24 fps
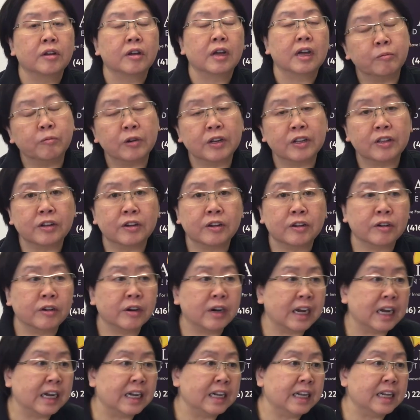whether
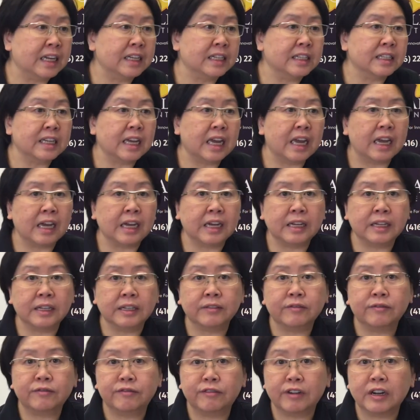it is a
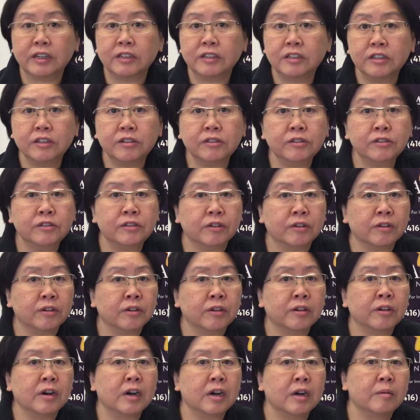front tooth
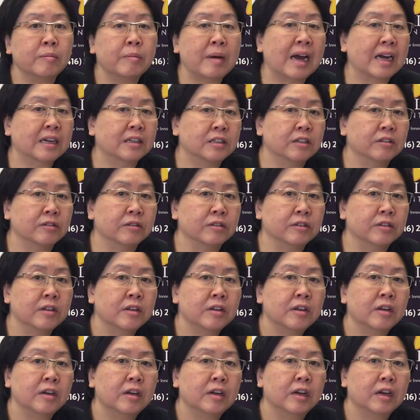or a back tooth,
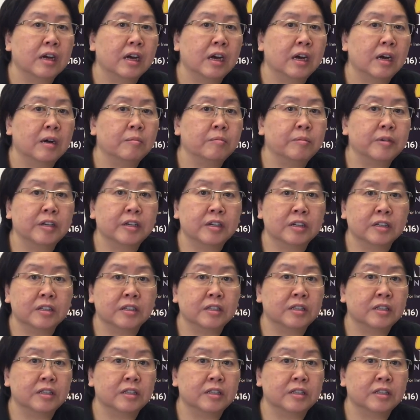because